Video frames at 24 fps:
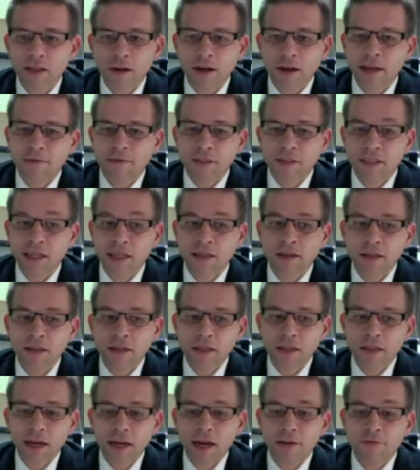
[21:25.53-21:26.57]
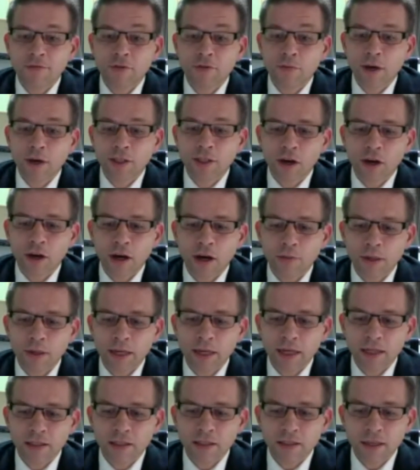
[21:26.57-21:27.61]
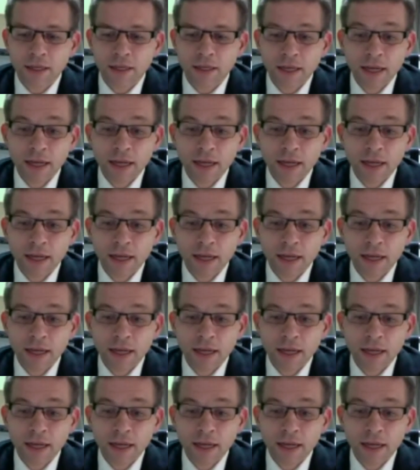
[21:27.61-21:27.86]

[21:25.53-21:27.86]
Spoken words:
I ever did for my diabetes.